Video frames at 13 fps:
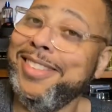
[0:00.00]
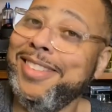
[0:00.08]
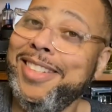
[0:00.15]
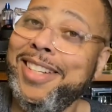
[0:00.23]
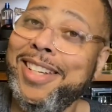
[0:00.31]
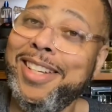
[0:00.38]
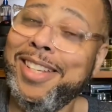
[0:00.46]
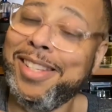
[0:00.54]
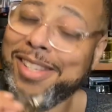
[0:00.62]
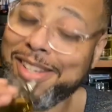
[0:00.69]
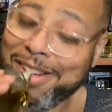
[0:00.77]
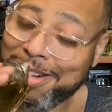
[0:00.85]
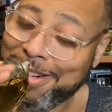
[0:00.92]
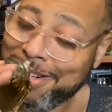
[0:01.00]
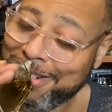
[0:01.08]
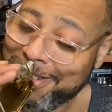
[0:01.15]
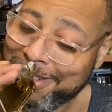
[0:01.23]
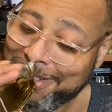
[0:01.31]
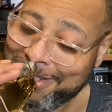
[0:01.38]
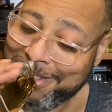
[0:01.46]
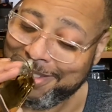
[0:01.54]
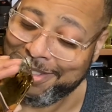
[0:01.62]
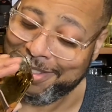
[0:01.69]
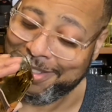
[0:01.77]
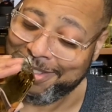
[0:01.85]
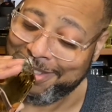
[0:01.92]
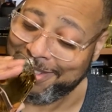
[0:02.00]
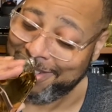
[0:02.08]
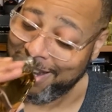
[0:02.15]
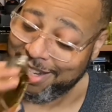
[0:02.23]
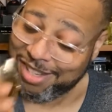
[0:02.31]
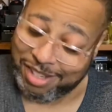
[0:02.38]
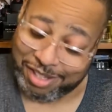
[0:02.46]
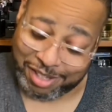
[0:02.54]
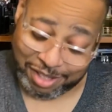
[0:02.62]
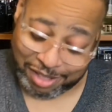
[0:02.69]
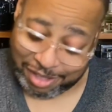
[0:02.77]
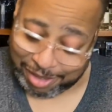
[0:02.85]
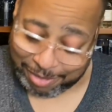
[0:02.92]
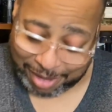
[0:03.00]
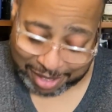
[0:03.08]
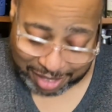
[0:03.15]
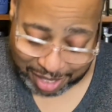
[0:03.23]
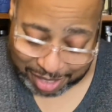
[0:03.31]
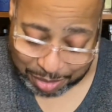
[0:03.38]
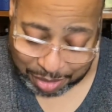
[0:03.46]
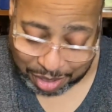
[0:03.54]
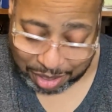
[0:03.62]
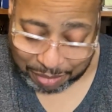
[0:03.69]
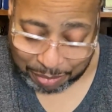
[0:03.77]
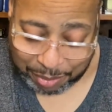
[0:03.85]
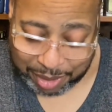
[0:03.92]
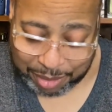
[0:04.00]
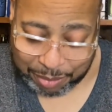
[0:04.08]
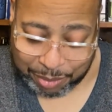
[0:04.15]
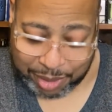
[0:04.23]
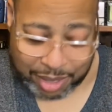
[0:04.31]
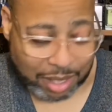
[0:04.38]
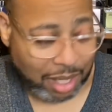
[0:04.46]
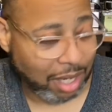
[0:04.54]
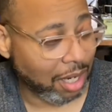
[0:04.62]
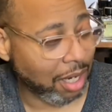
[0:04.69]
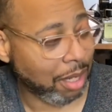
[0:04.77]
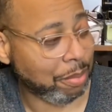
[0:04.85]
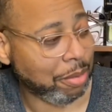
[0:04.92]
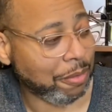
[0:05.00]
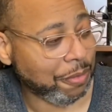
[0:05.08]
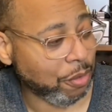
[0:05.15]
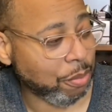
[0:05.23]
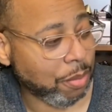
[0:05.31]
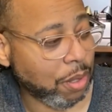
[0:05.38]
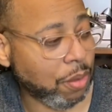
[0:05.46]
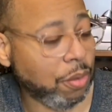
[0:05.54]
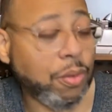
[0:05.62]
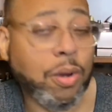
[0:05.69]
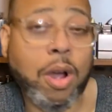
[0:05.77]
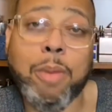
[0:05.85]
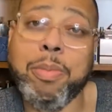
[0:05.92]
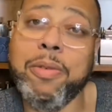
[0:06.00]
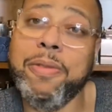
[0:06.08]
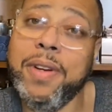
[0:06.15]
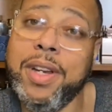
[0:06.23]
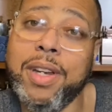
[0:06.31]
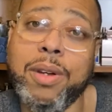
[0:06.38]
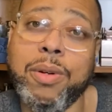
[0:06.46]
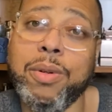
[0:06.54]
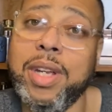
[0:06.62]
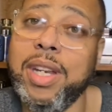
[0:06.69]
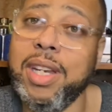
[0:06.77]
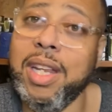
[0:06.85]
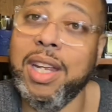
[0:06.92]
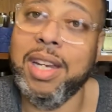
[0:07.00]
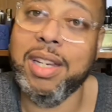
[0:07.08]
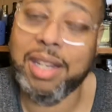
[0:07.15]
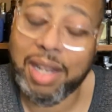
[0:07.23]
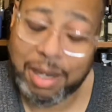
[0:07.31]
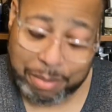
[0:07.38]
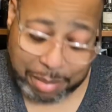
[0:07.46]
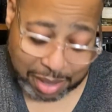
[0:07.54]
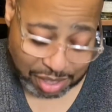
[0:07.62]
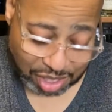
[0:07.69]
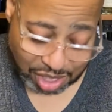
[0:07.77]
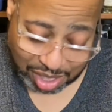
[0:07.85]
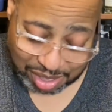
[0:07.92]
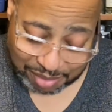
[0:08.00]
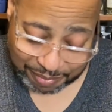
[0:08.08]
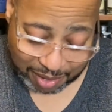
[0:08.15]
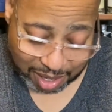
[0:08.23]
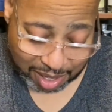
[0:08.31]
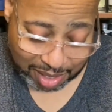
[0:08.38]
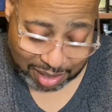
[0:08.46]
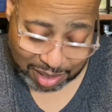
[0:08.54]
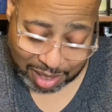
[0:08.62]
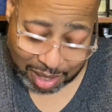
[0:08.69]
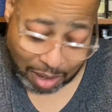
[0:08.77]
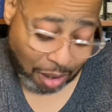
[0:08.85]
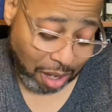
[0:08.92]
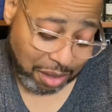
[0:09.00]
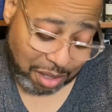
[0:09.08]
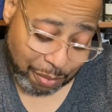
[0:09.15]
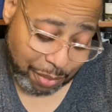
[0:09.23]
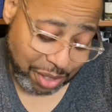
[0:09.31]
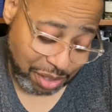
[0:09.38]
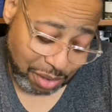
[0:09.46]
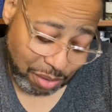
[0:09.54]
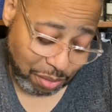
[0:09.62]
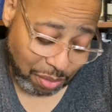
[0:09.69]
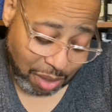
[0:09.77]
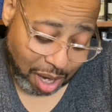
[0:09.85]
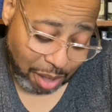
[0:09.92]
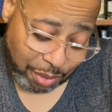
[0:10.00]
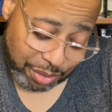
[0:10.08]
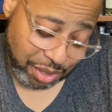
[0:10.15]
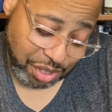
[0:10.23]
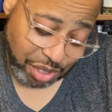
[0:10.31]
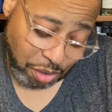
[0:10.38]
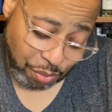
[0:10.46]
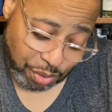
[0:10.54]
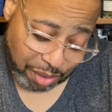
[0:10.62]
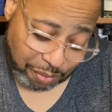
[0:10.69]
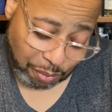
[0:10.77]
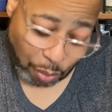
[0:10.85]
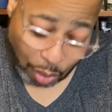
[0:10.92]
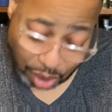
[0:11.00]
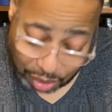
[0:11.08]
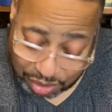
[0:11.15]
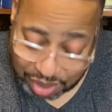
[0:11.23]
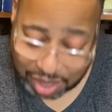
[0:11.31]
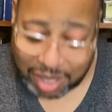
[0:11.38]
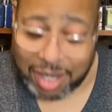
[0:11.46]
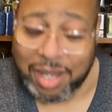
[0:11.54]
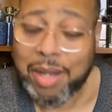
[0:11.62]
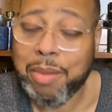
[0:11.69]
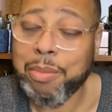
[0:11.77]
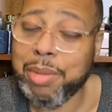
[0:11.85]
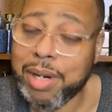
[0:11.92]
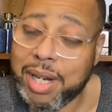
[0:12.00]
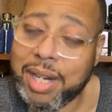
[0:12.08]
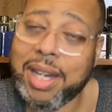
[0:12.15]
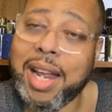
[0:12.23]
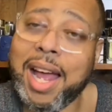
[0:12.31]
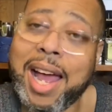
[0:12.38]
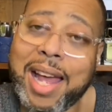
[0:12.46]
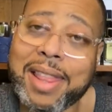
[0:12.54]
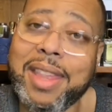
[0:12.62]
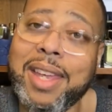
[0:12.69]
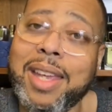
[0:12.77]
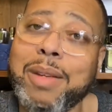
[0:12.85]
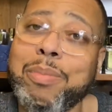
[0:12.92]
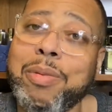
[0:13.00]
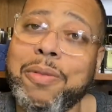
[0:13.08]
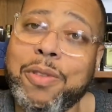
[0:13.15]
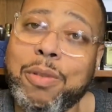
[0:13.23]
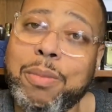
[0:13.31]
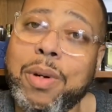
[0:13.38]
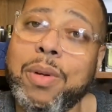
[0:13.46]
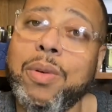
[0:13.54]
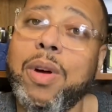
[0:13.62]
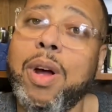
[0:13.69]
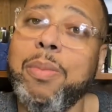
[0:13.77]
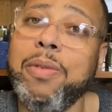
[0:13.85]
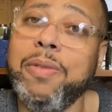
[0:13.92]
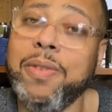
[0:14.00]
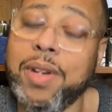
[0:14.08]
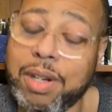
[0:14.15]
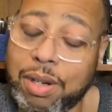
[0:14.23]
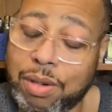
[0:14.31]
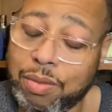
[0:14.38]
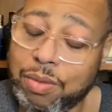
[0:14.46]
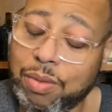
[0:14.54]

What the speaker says: Yes, sir. That's just good right there. And you could have went with Profumo or Profundo and been just fine. Or the original Acqua di Gio would have worked, but I think Profumo or Profundo